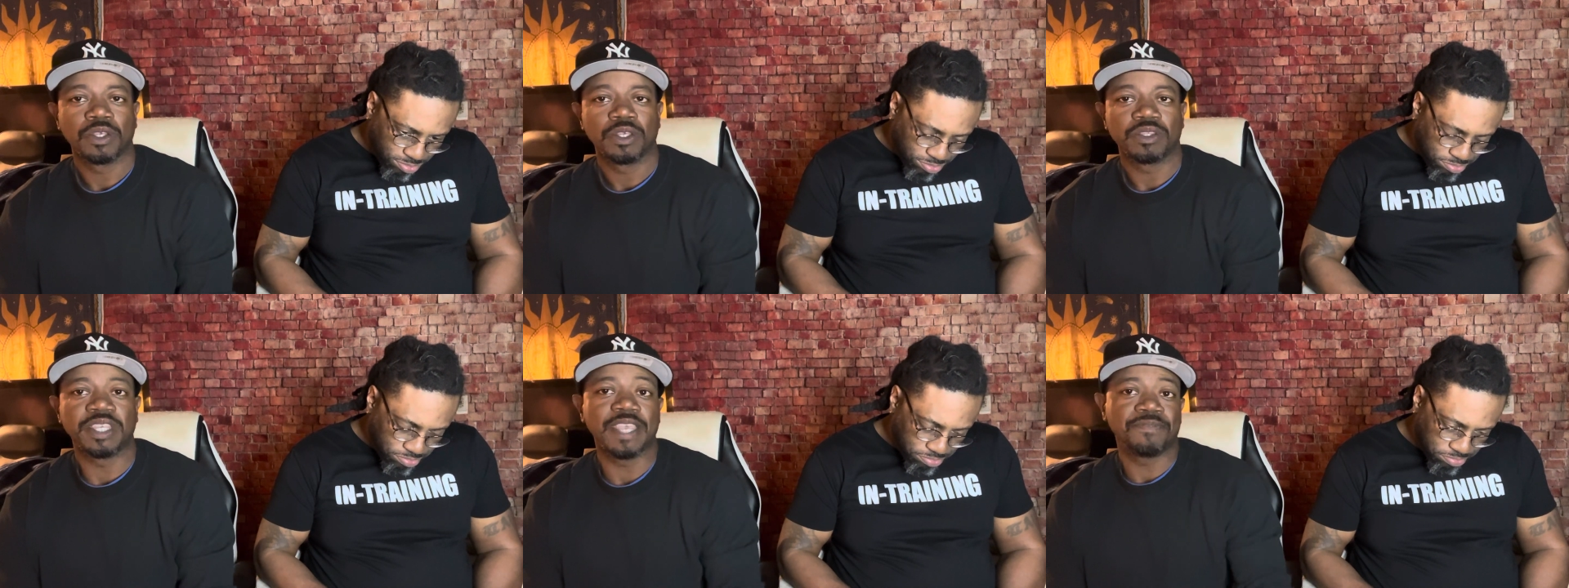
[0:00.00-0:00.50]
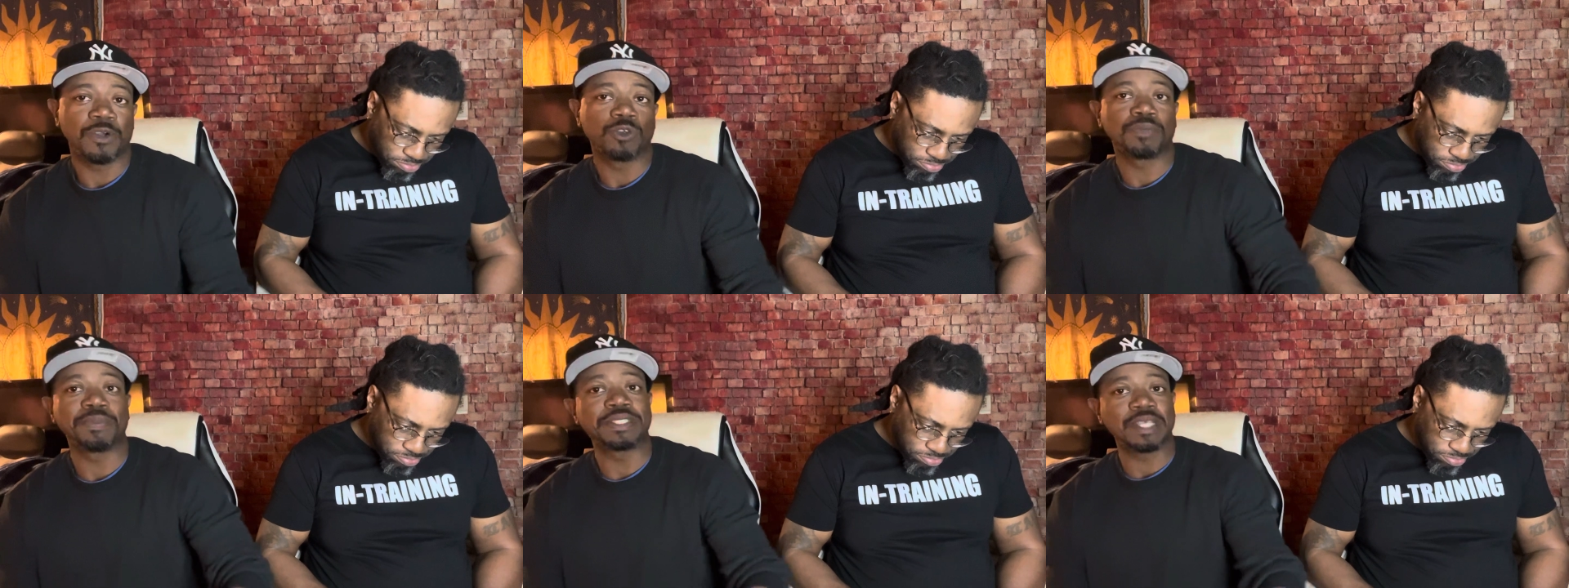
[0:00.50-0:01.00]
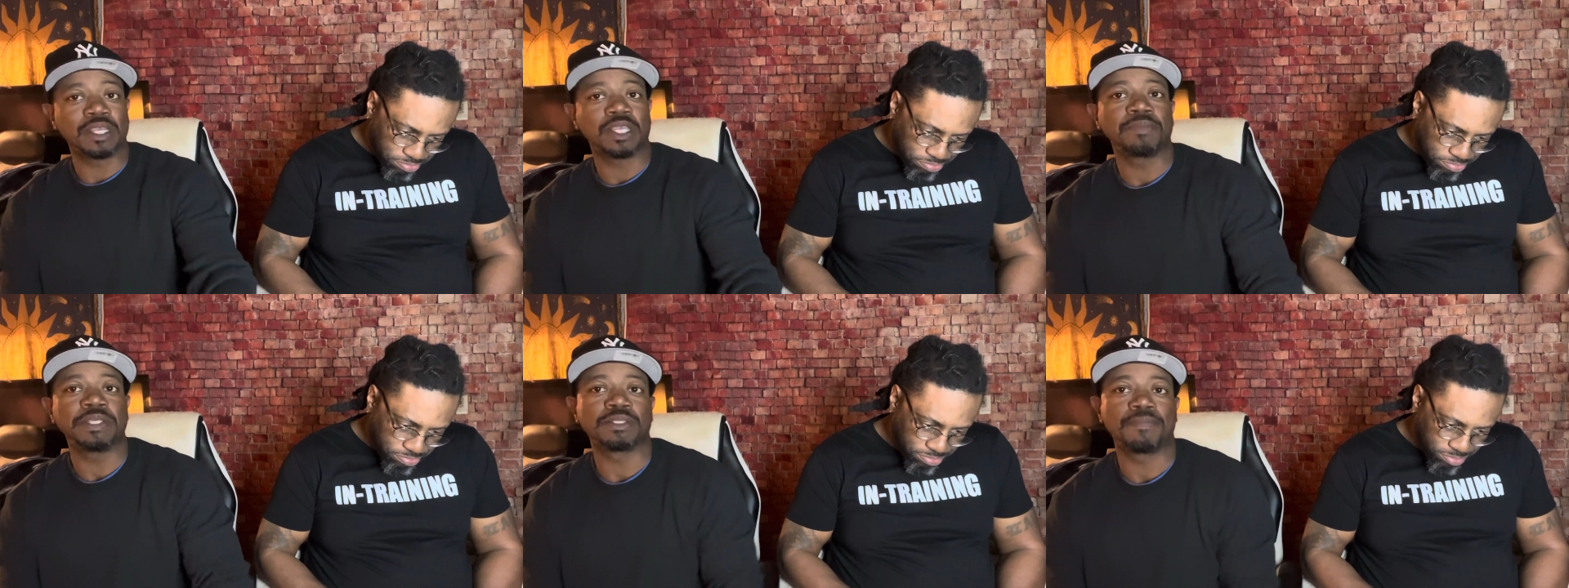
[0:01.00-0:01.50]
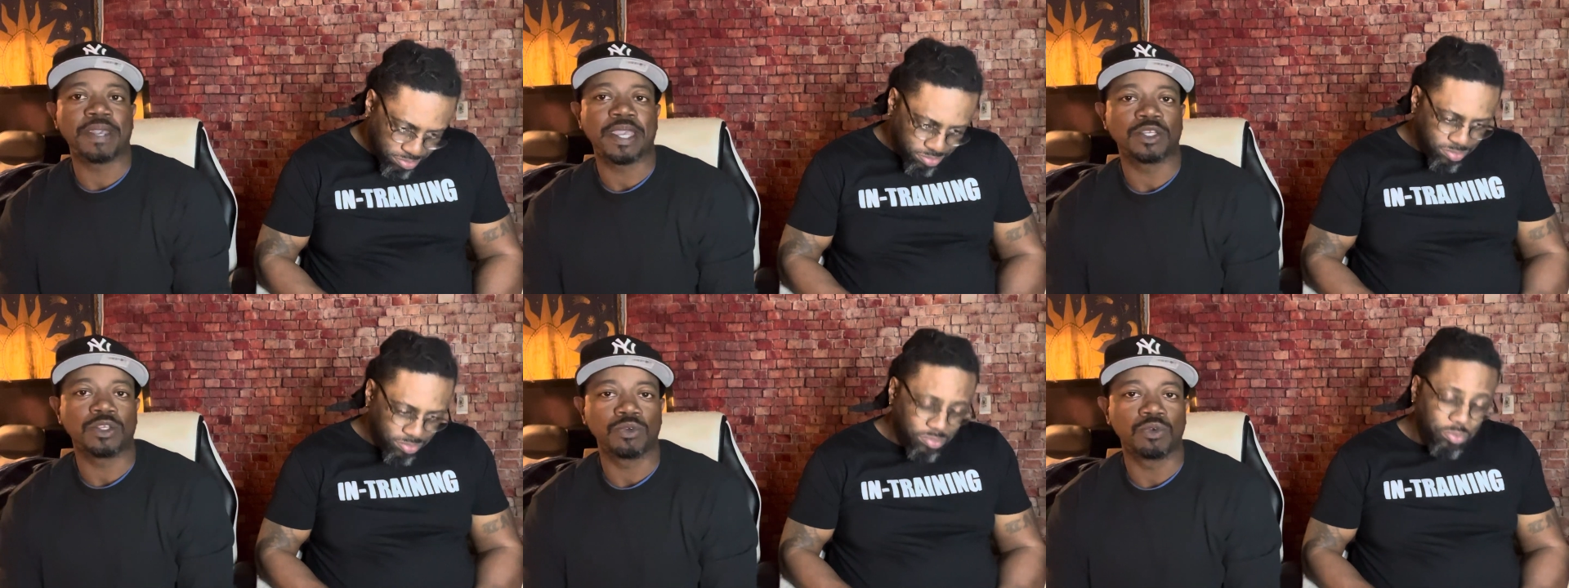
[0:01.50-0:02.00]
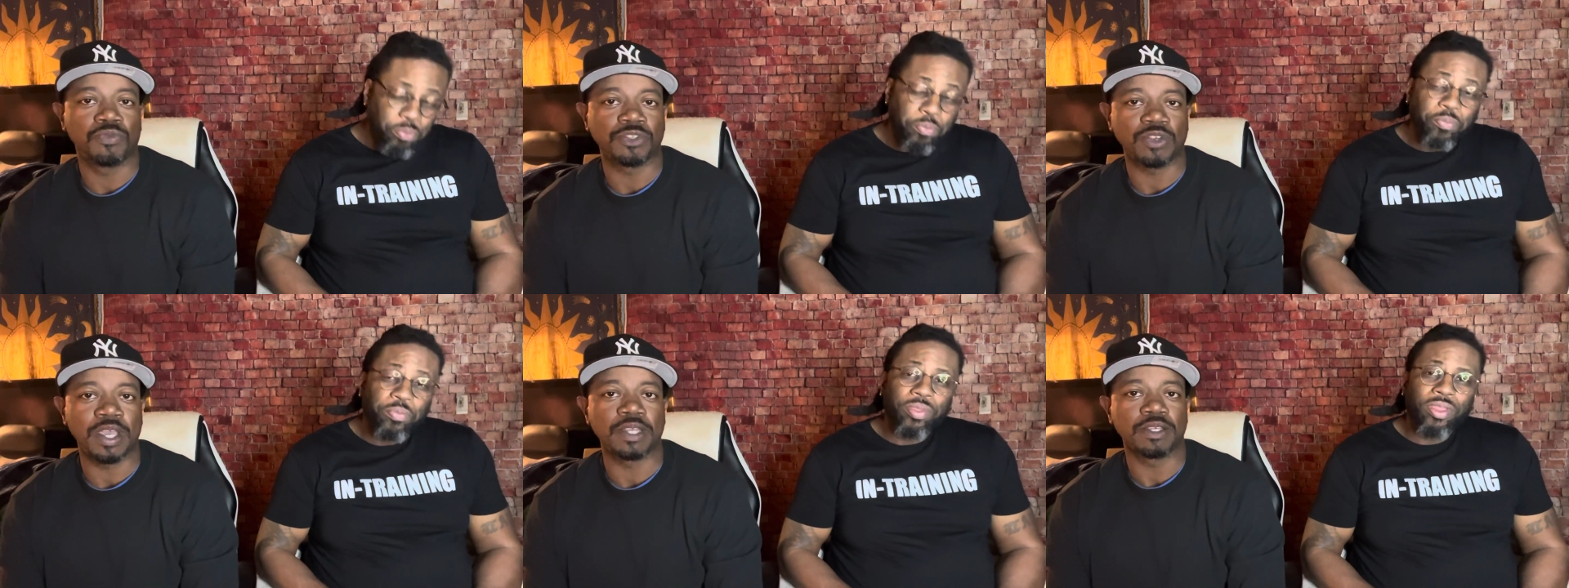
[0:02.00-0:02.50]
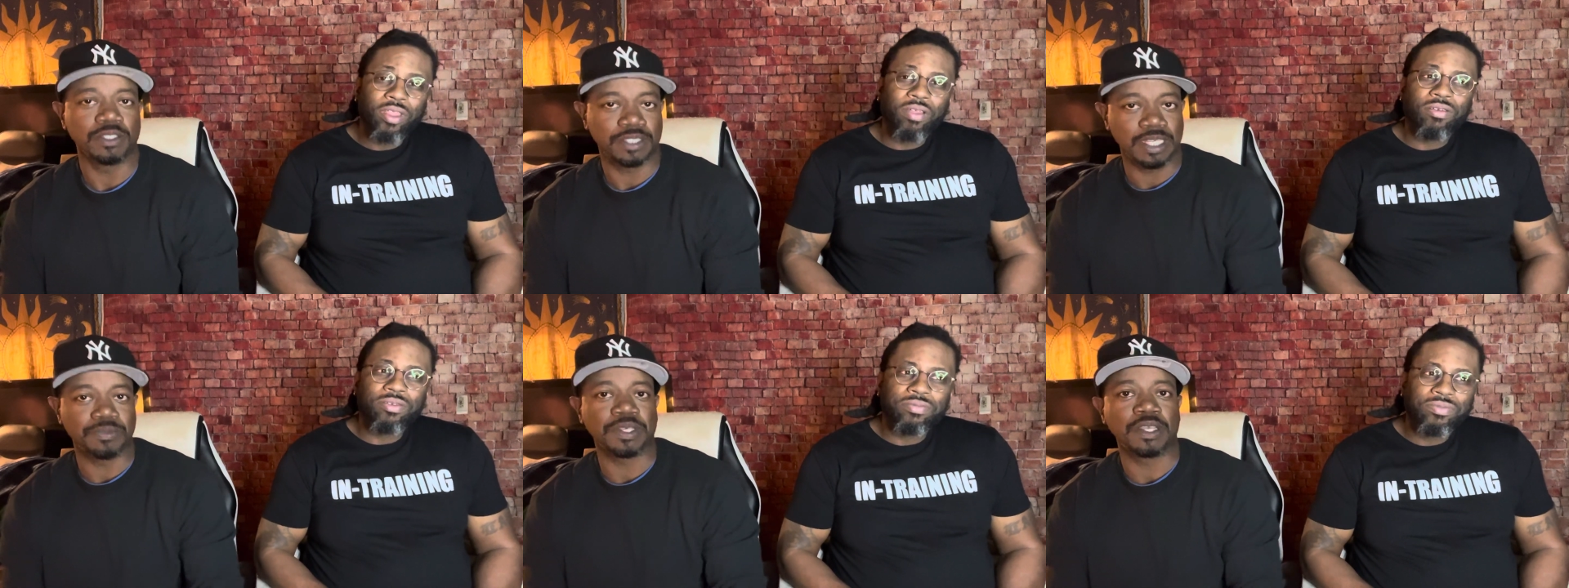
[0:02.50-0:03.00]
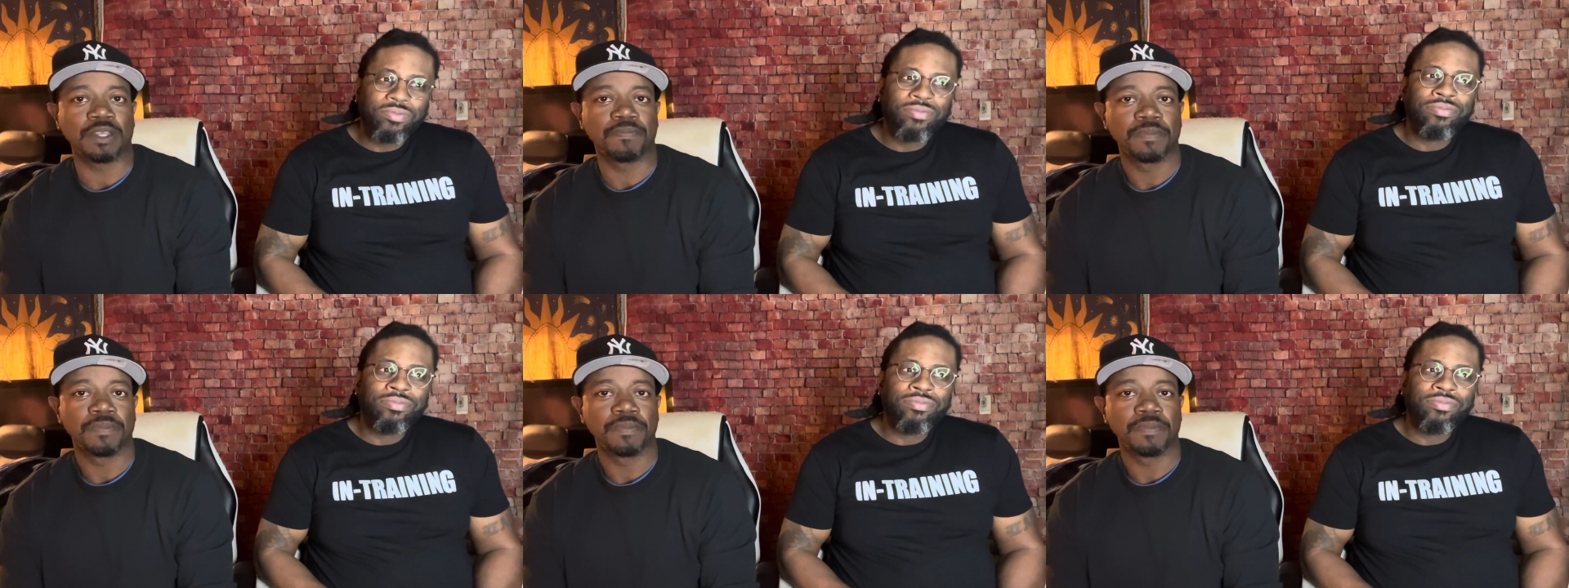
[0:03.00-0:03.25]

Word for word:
Speaker 1: Then folks would be telling him he's a bad dude for trying to, you see what I'm saying?